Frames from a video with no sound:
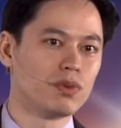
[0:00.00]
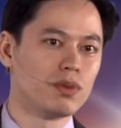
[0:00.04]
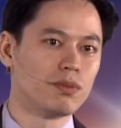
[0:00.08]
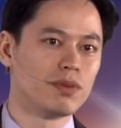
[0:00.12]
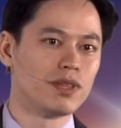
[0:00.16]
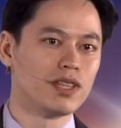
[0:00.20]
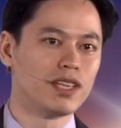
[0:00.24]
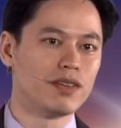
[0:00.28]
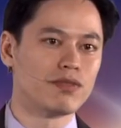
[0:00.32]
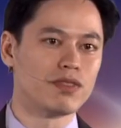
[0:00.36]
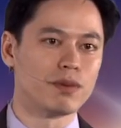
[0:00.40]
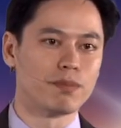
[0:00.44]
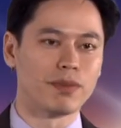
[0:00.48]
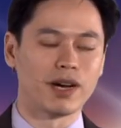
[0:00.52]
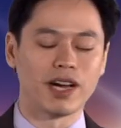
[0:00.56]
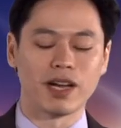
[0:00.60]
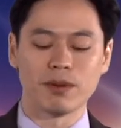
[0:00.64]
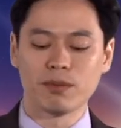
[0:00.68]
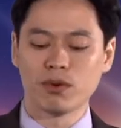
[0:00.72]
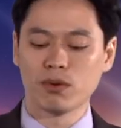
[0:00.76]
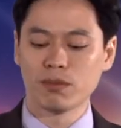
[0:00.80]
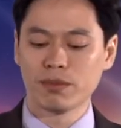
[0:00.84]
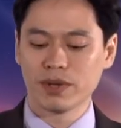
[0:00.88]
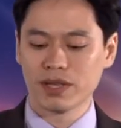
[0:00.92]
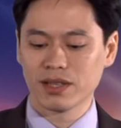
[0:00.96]
we believe the
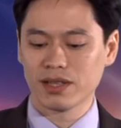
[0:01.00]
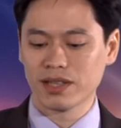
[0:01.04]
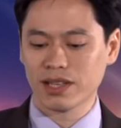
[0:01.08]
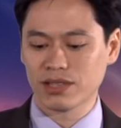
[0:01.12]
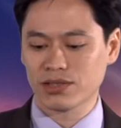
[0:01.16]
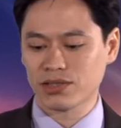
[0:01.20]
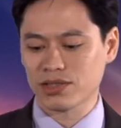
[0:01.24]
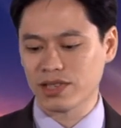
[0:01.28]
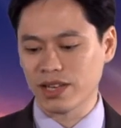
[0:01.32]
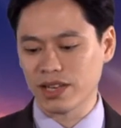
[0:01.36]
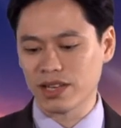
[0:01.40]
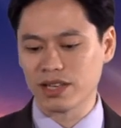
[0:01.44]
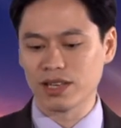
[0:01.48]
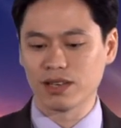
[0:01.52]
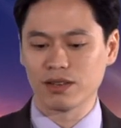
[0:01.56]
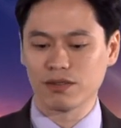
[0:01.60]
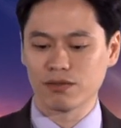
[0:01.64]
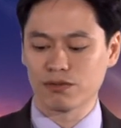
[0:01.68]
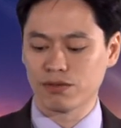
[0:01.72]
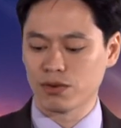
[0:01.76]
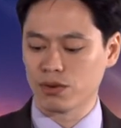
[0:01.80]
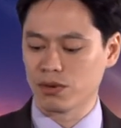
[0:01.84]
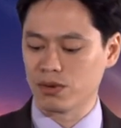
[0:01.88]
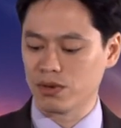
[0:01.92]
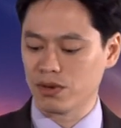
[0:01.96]
Bible, but let's take it
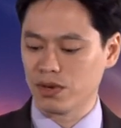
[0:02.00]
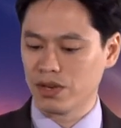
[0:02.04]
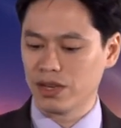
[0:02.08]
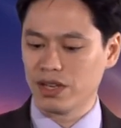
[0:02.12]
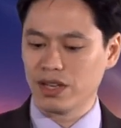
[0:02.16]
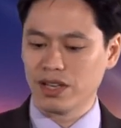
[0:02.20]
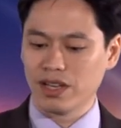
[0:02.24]
for